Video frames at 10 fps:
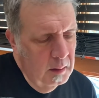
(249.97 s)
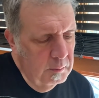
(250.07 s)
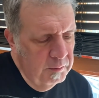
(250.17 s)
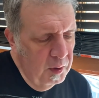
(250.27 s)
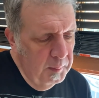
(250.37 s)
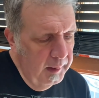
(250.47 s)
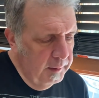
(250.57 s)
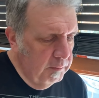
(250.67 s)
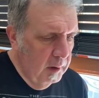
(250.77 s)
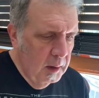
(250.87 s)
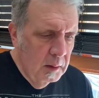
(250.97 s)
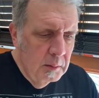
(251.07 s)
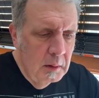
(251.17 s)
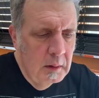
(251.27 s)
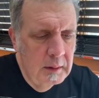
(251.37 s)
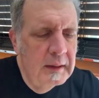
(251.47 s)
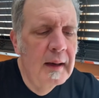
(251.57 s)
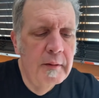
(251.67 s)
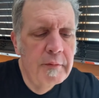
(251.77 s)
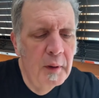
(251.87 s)
Row by Row. Yeah,
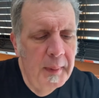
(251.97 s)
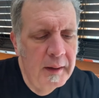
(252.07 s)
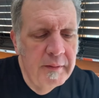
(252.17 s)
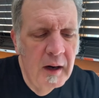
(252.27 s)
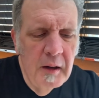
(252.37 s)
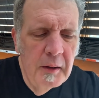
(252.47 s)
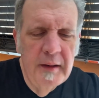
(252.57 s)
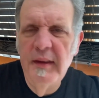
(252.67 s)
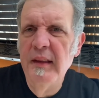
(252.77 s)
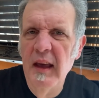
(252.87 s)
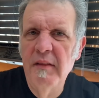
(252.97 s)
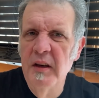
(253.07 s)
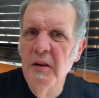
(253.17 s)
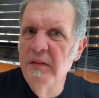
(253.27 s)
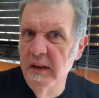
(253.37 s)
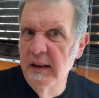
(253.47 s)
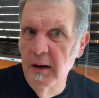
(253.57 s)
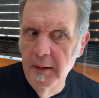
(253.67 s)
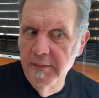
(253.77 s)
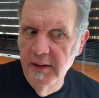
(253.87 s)
Row by Row. I think they have a new
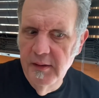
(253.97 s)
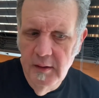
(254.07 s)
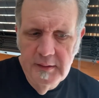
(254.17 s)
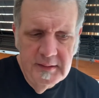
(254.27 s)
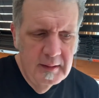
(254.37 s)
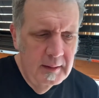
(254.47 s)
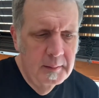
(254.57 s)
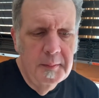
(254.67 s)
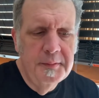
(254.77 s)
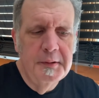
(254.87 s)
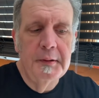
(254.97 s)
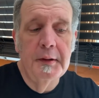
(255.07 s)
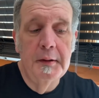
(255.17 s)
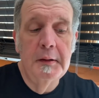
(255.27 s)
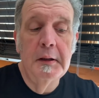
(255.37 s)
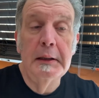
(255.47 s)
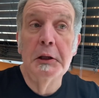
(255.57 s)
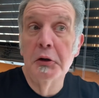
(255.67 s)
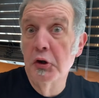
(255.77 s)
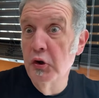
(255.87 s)
video every Thursday. I'm seeing the
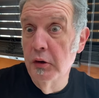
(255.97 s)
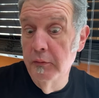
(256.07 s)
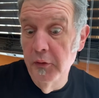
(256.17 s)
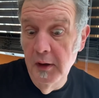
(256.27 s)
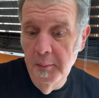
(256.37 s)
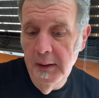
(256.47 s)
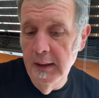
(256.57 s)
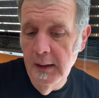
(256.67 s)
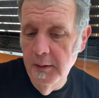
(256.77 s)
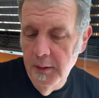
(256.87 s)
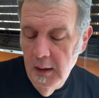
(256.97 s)
literature in front of me now.